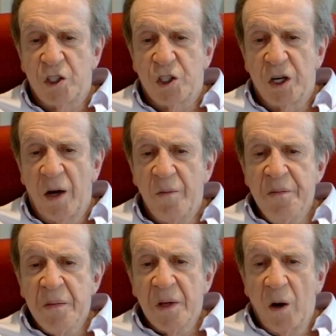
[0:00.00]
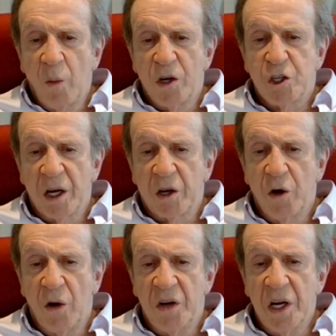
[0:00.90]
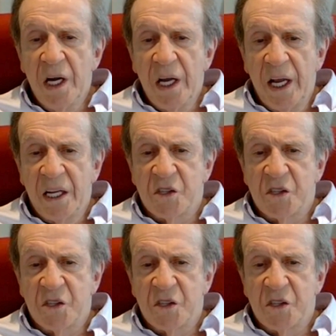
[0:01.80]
I wish I could.